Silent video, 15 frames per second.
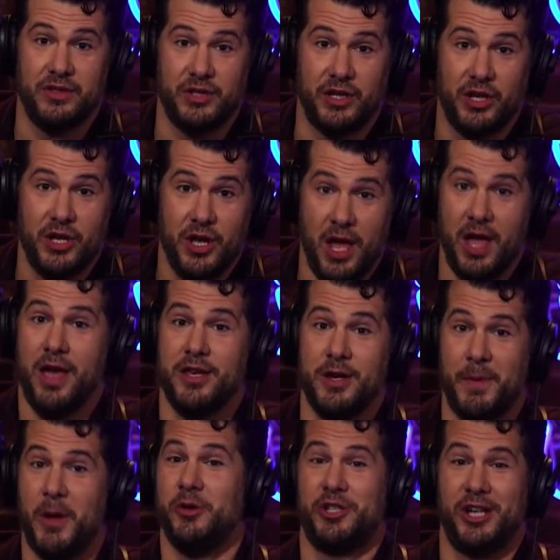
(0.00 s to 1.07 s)
He's like,
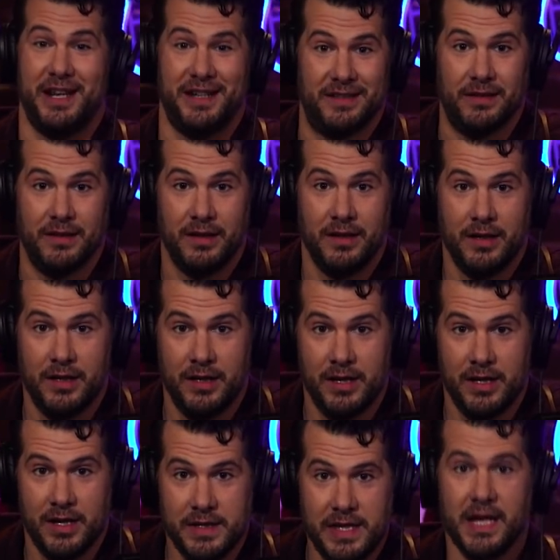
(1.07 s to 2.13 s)
oh, you're bullshitting.
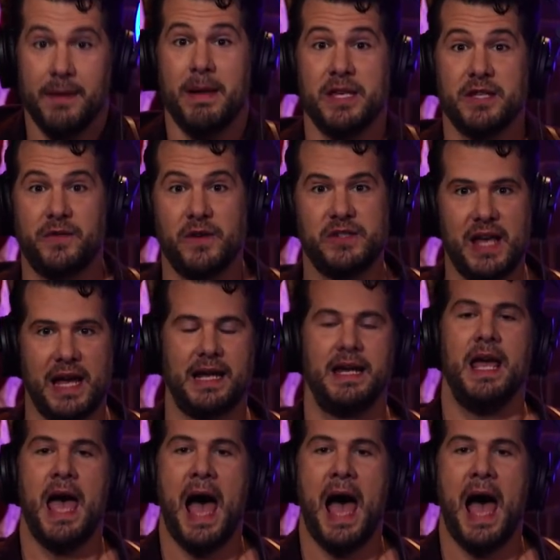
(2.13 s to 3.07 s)
Think about this for a second.